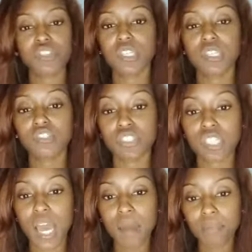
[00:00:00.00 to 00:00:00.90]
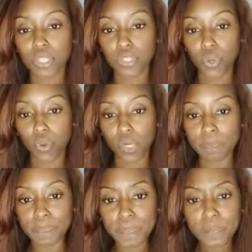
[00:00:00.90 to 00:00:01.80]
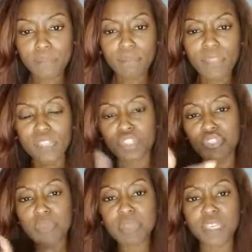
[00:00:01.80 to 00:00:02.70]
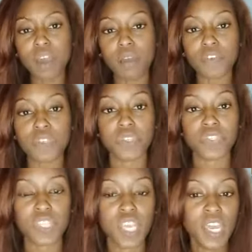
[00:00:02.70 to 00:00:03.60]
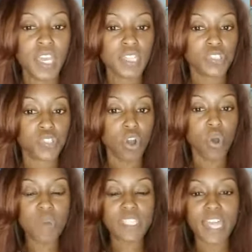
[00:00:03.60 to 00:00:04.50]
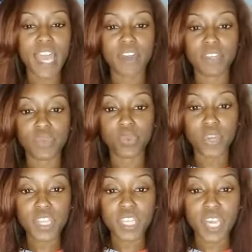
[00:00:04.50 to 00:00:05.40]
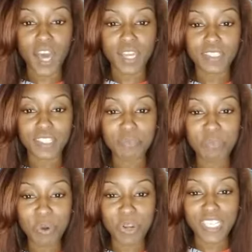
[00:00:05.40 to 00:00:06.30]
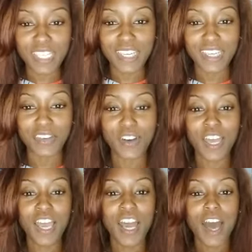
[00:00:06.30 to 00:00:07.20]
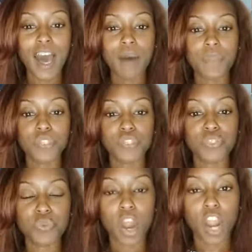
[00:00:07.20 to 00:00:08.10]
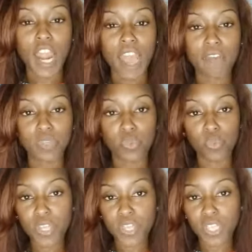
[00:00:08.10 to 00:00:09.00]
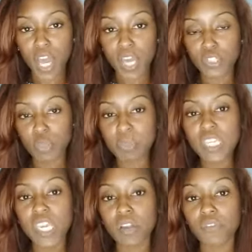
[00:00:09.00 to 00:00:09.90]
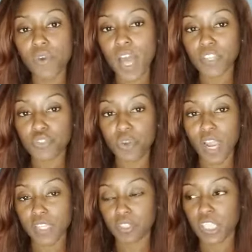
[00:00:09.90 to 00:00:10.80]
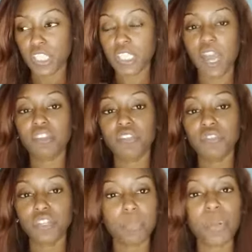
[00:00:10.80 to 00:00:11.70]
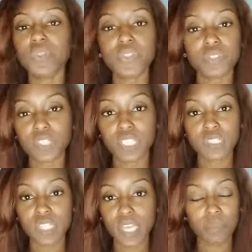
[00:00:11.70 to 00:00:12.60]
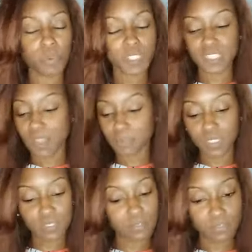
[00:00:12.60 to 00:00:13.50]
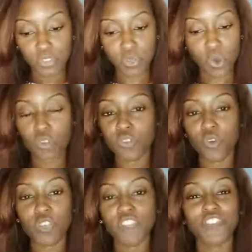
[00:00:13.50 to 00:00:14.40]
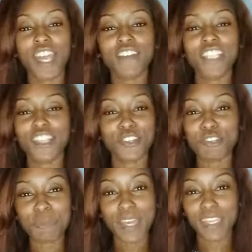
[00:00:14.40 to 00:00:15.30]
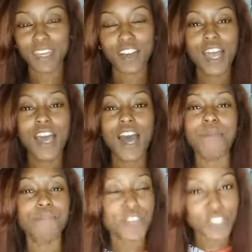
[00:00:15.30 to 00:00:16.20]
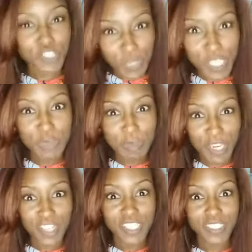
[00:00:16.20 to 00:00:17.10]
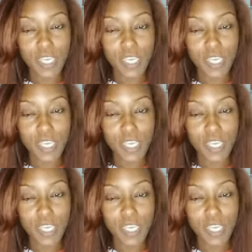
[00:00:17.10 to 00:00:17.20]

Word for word: and it should not be the norm. This should be a conversation that you're always having with God. Good morning, Gail. Um, that you are having with God. So be careful how you triangulate. I'll give you a personal example because I'm you all know, and if you haven't learned by now, I'm very transparent.